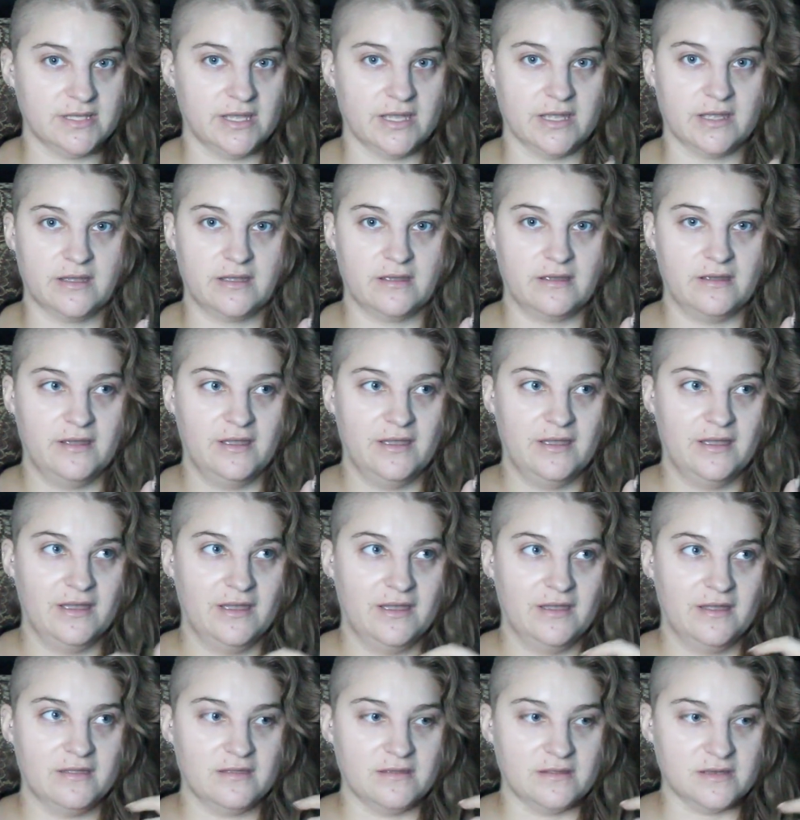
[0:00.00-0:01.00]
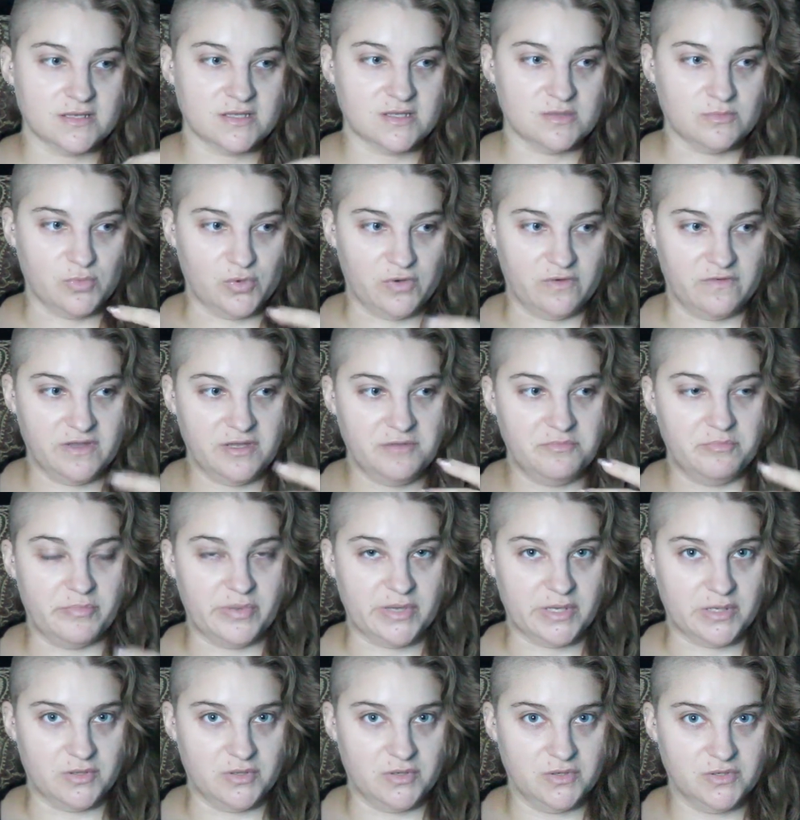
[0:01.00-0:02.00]
Like, this movie
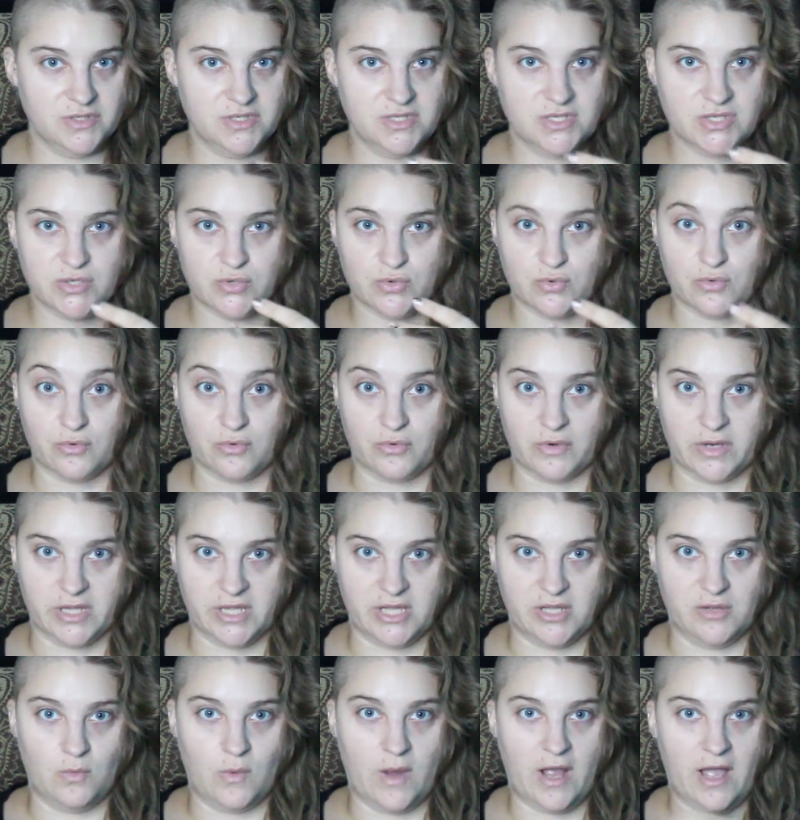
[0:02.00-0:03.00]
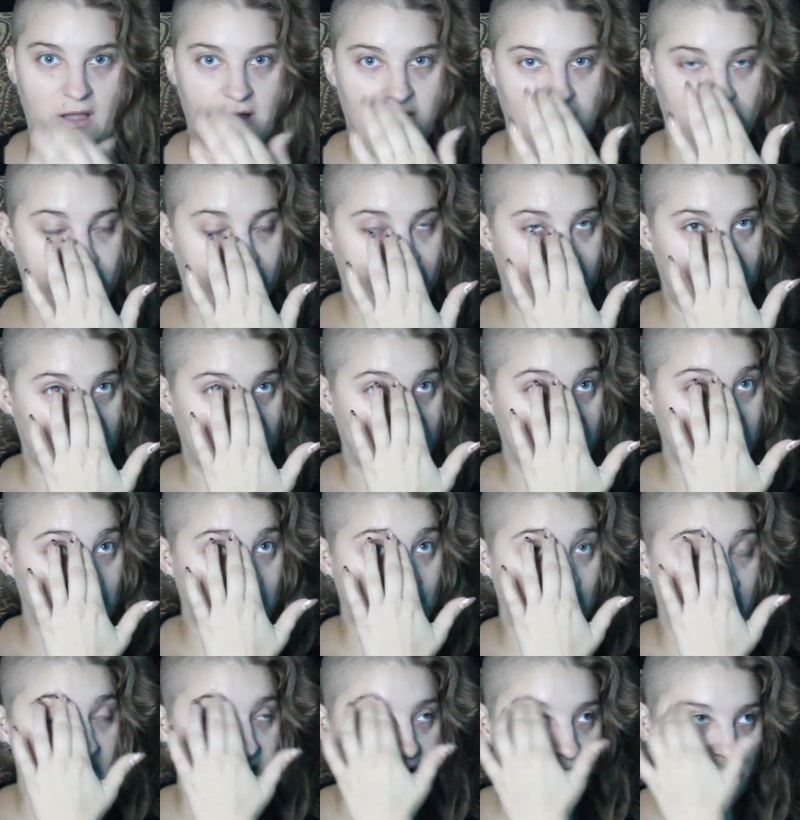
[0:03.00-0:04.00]
builds really well, and
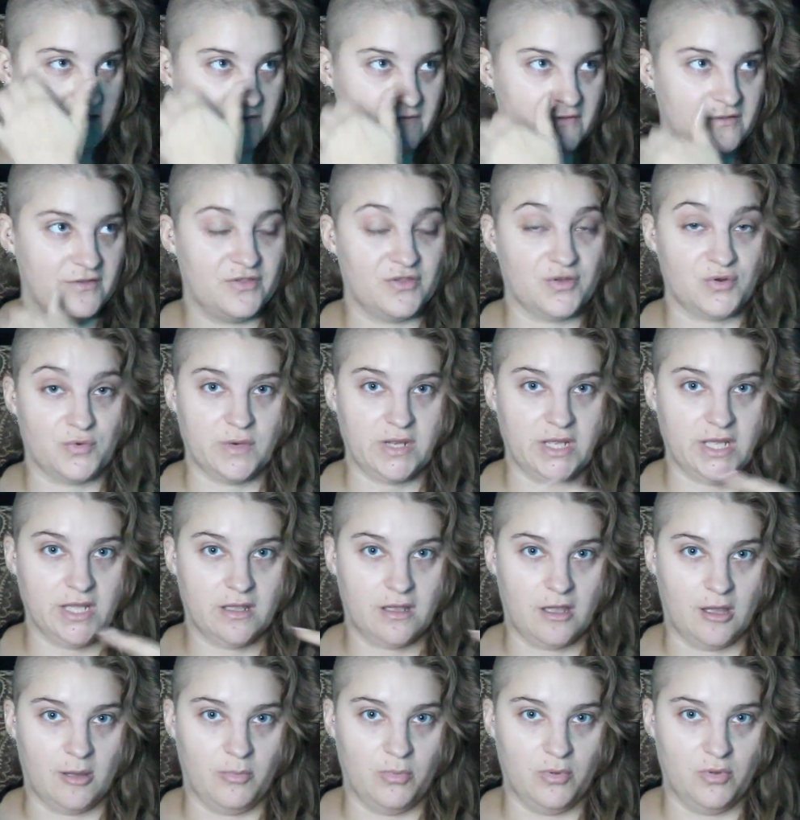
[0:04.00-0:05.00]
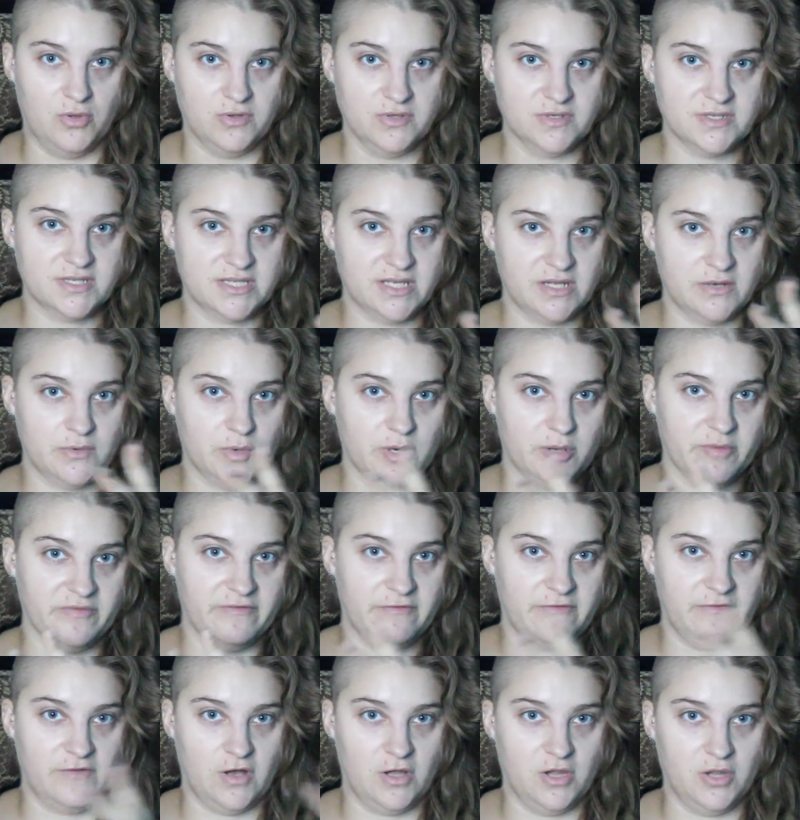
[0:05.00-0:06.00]
we have 3 couples that we're
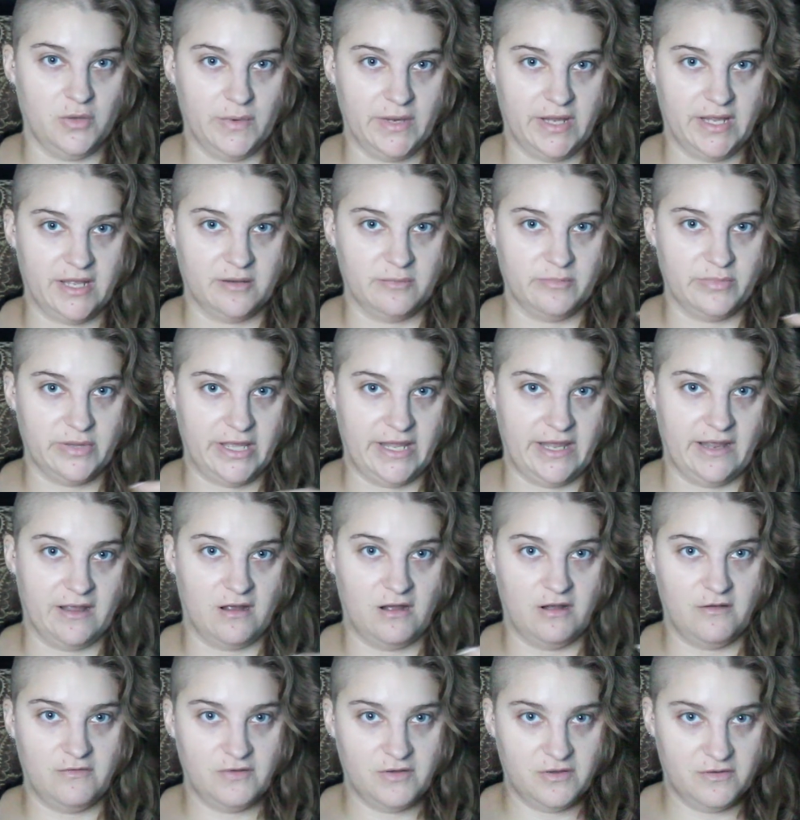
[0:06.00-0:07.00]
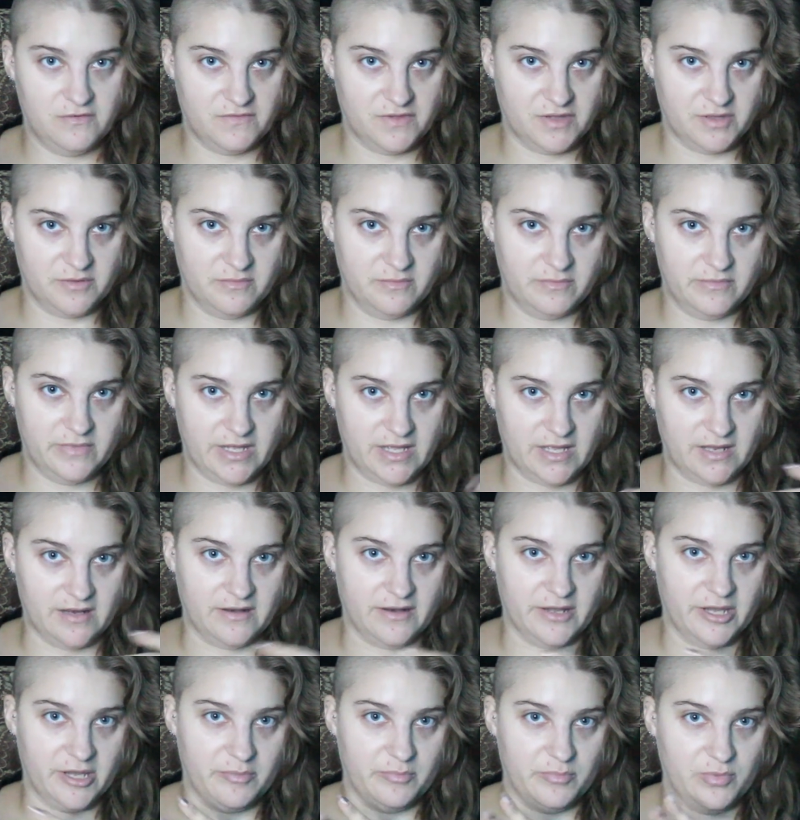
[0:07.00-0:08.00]
following and playing off of that end
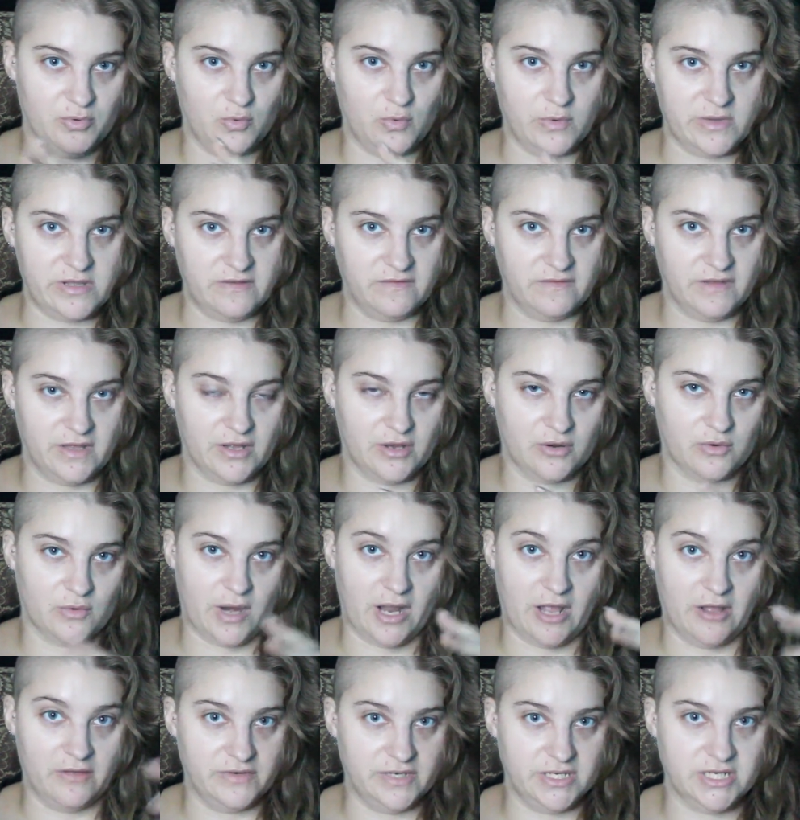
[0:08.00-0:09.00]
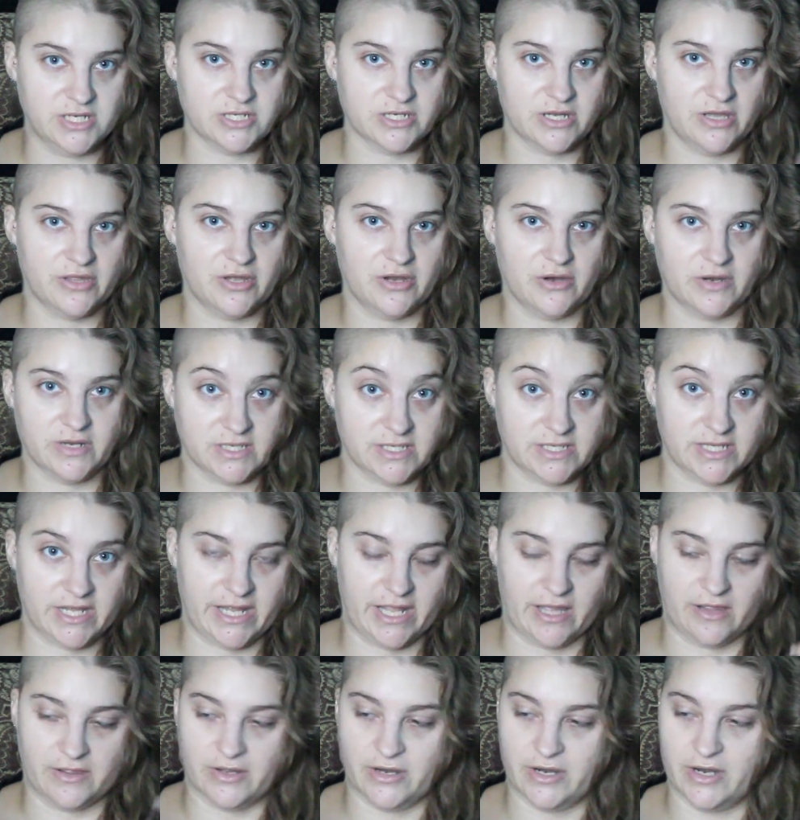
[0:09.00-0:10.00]
up weaving around each other and
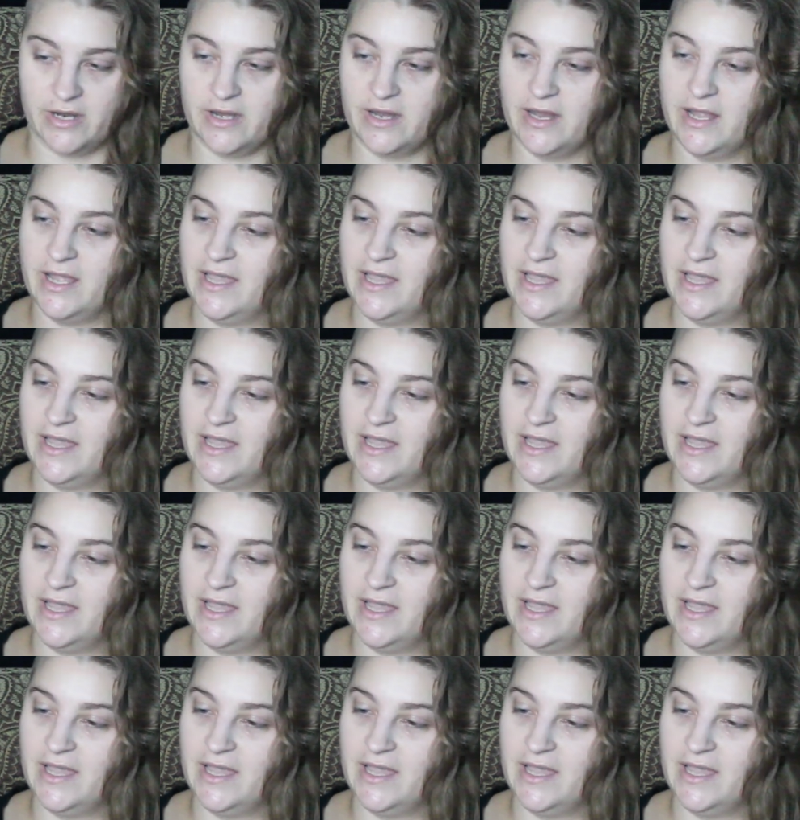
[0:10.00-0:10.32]
together.